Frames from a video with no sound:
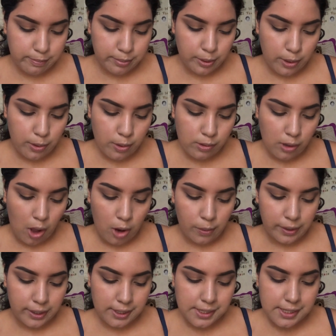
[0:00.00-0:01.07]
Pro
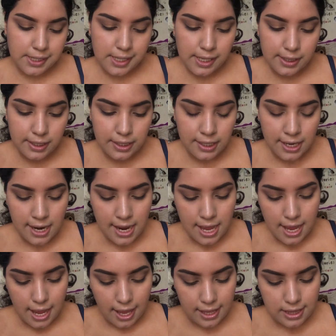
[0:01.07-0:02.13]
Longwear Concealer
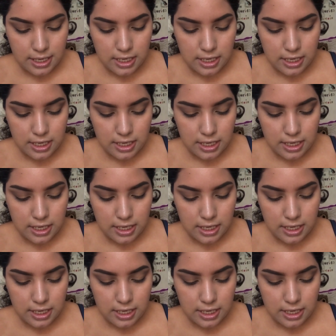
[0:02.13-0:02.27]
in